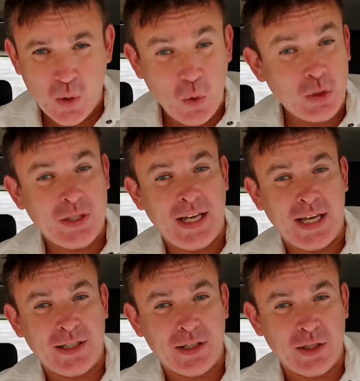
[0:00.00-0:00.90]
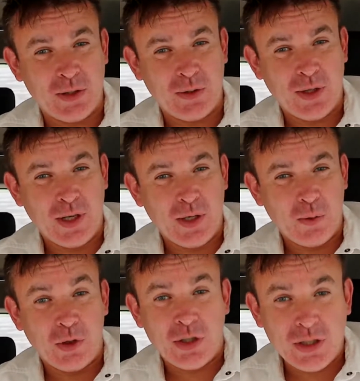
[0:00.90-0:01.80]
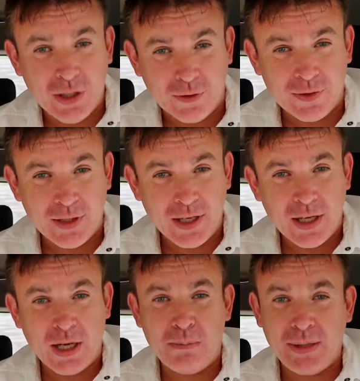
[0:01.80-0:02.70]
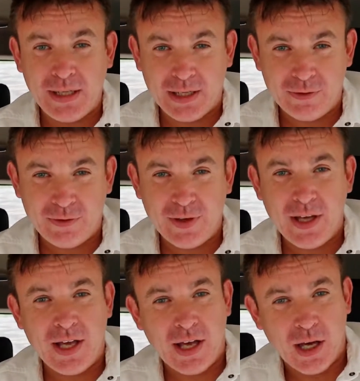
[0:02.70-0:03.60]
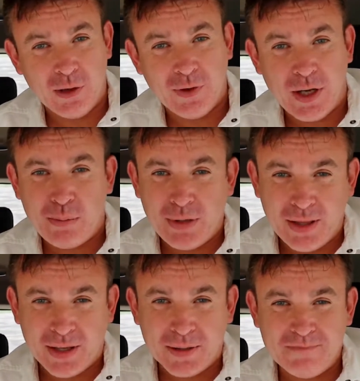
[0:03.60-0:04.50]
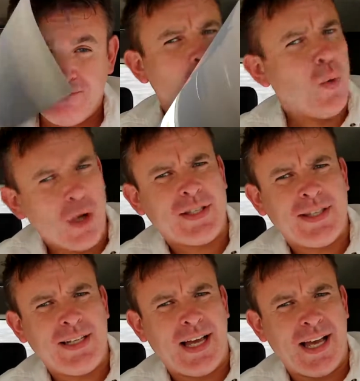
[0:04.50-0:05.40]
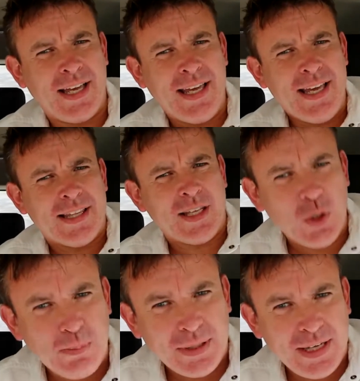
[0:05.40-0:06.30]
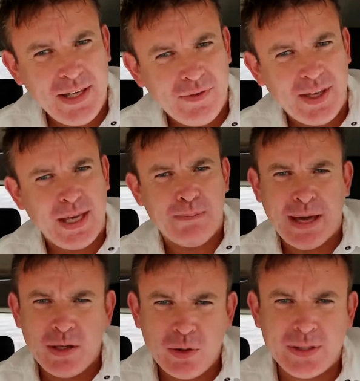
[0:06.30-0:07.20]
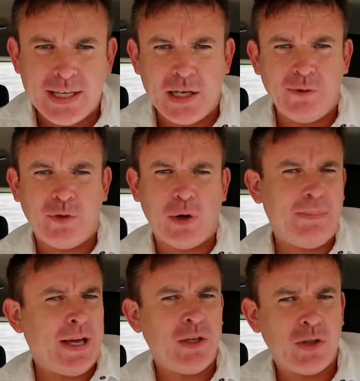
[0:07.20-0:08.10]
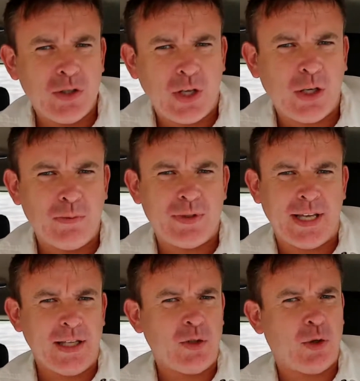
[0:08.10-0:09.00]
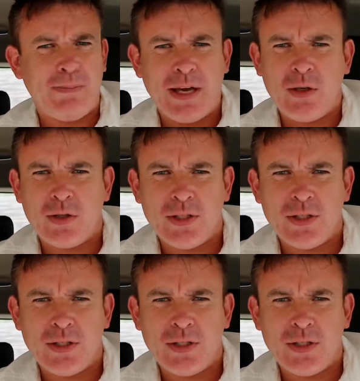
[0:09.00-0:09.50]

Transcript: All she had to do was shift her belief over her brother. What's the lie that you're believing about yourself or about your circumstance or about your